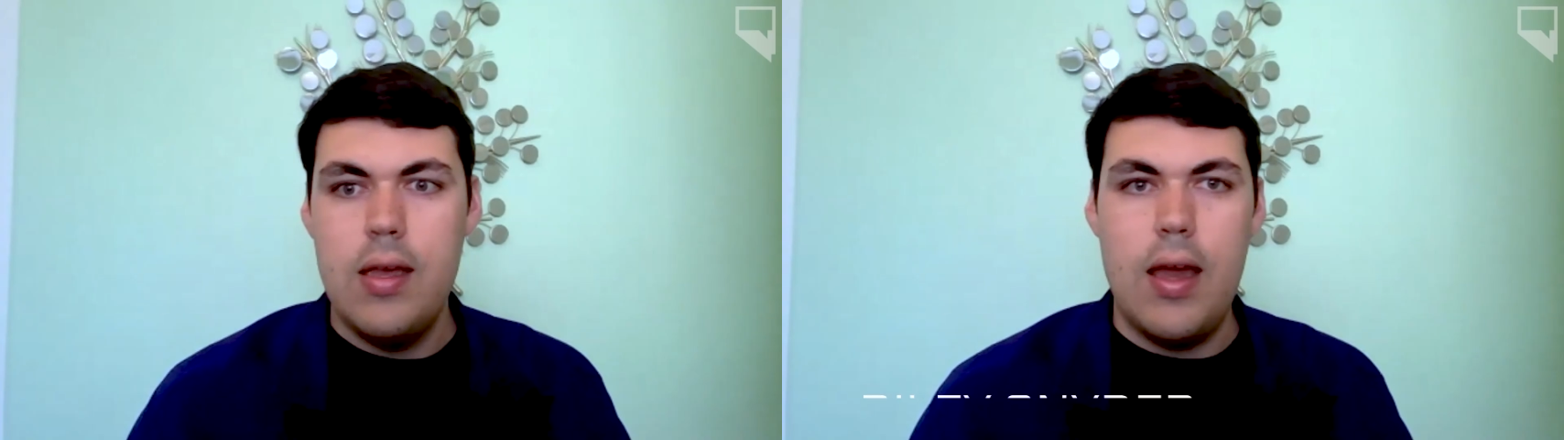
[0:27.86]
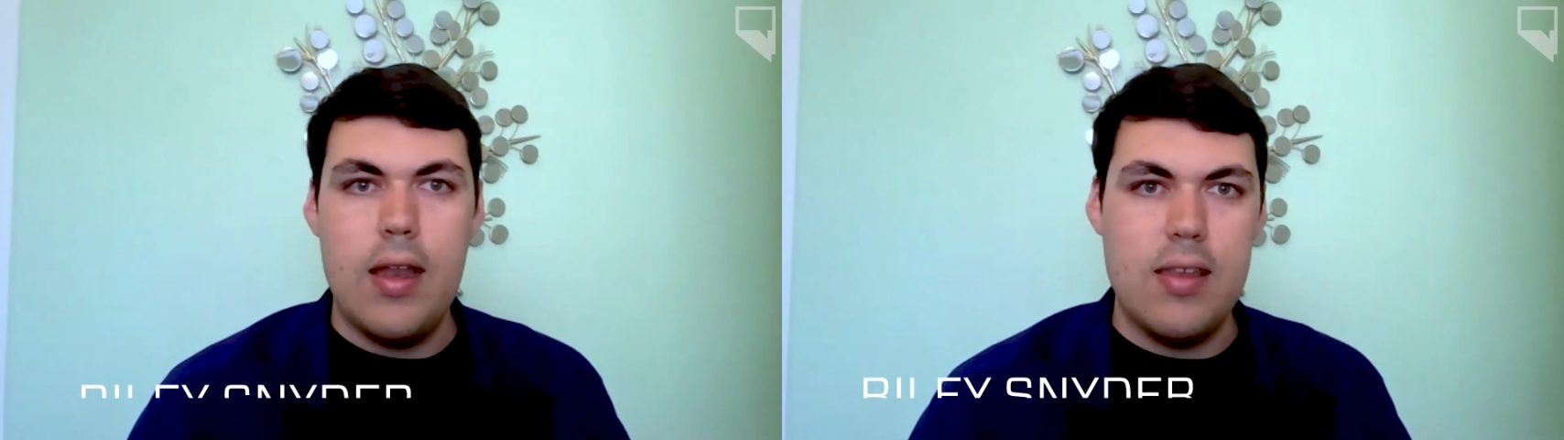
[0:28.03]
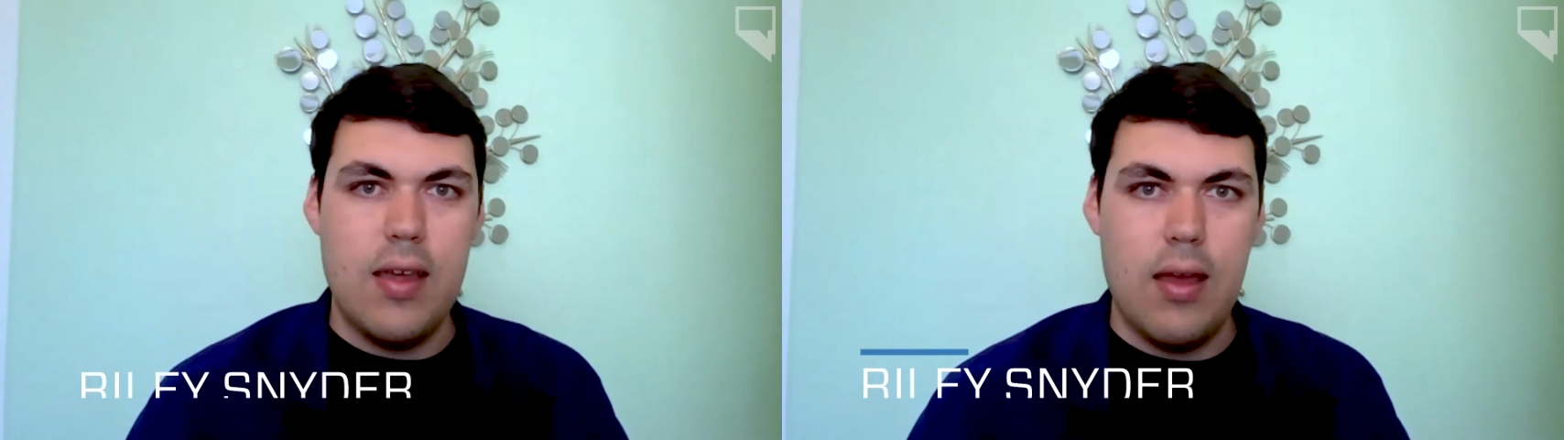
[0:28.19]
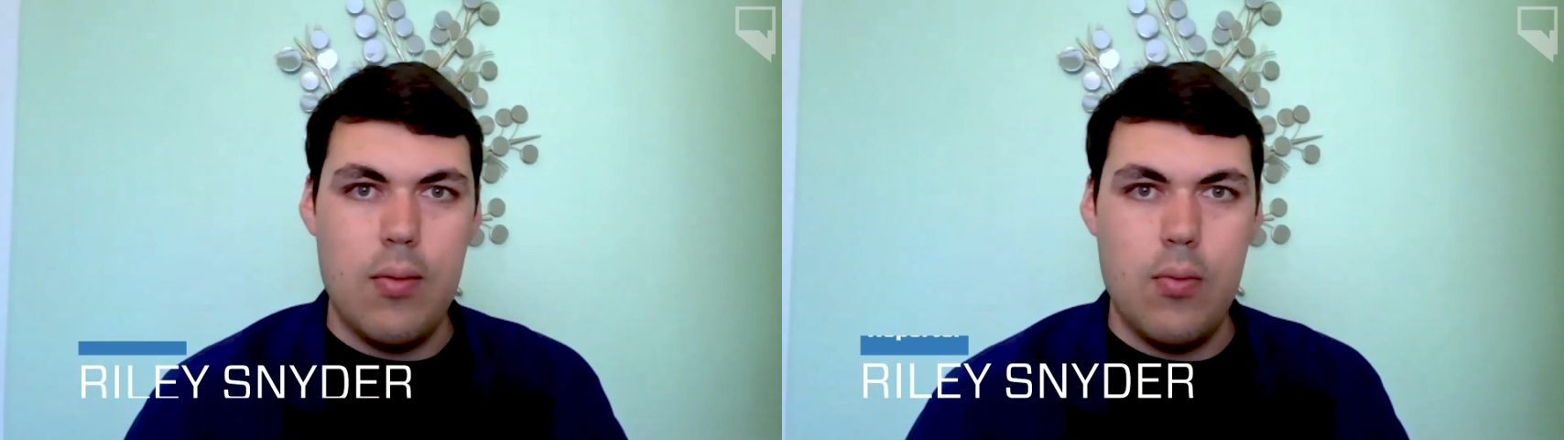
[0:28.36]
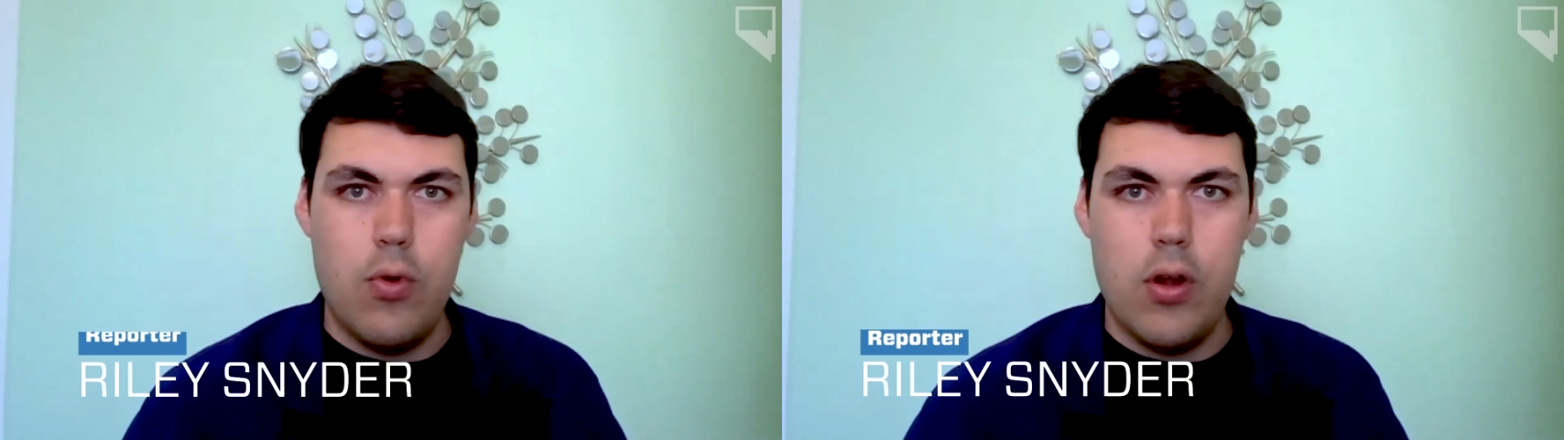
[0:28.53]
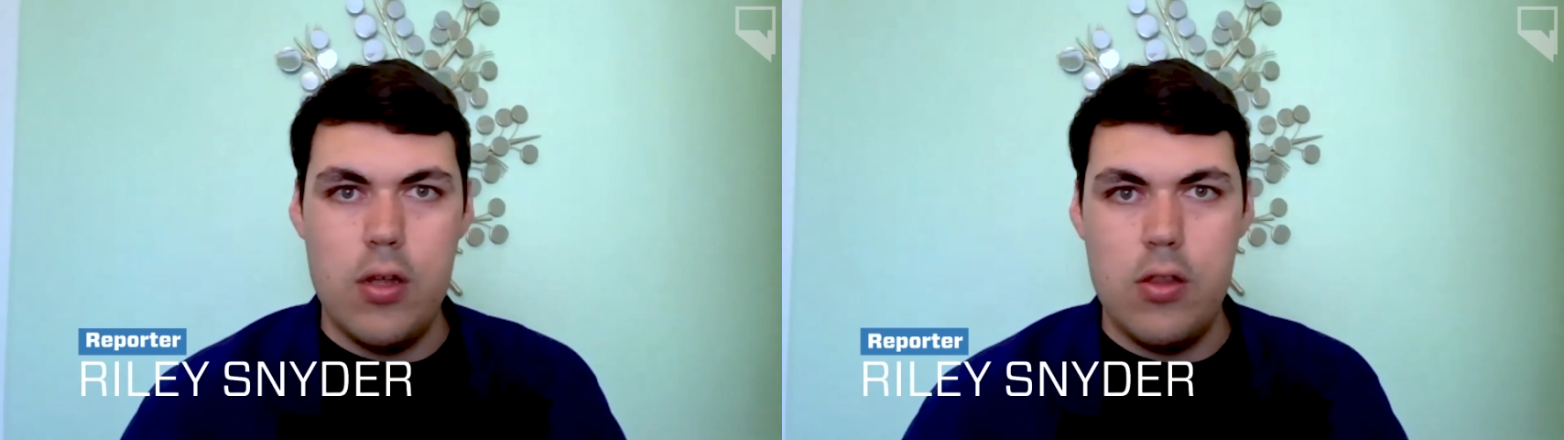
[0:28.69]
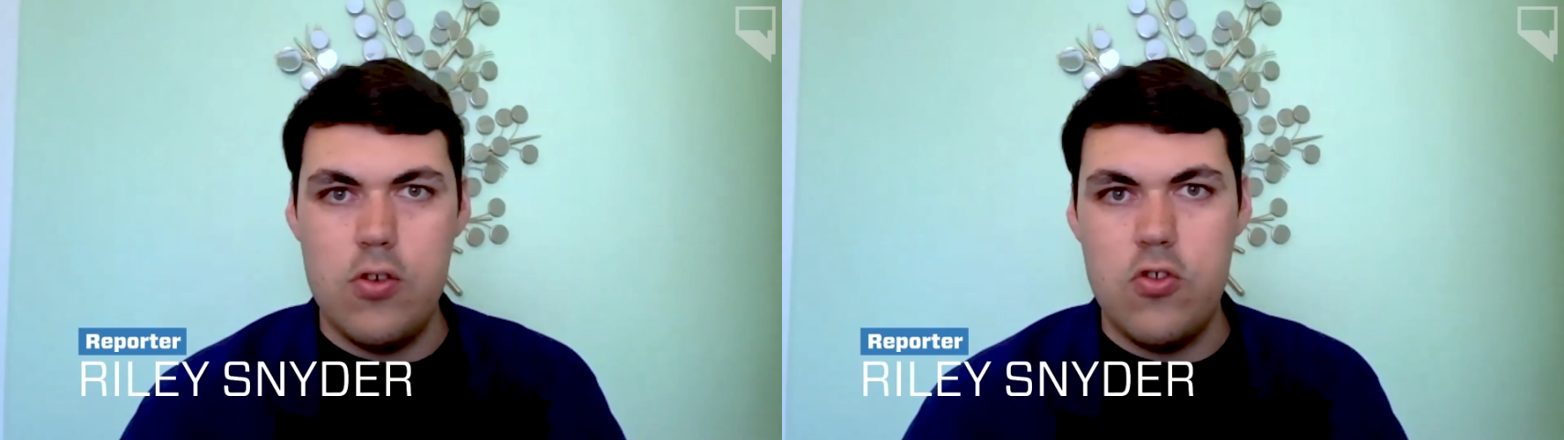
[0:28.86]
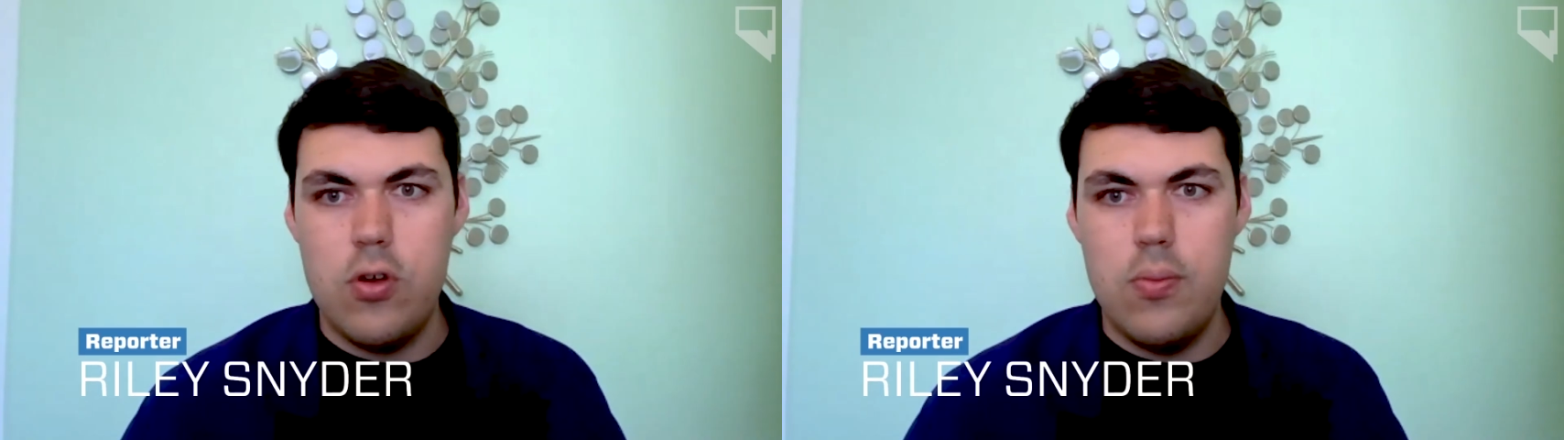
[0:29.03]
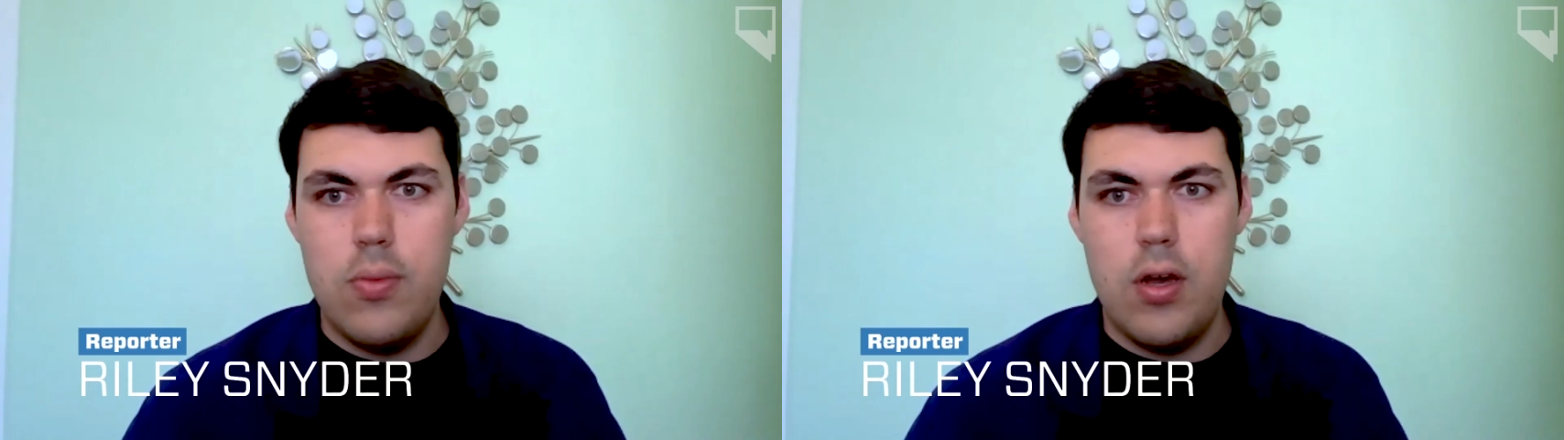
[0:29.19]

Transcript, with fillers: at a time where there's so